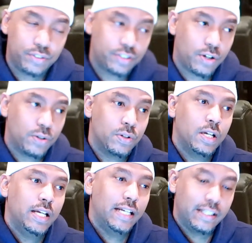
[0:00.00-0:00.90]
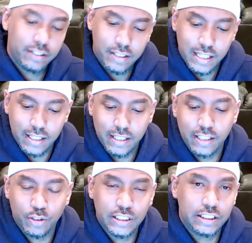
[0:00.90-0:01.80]
So then it
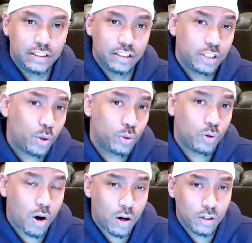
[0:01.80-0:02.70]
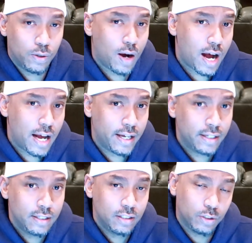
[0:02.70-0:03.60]
increases the total ROI
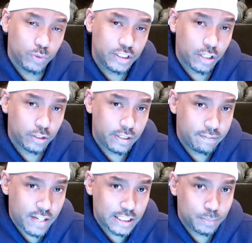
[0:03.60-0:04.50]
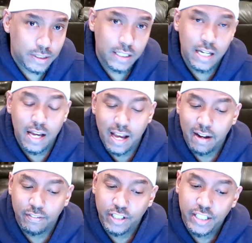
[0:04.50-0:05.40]
or return on investment
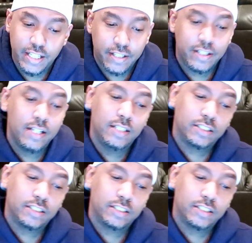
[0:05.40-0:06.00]
every year.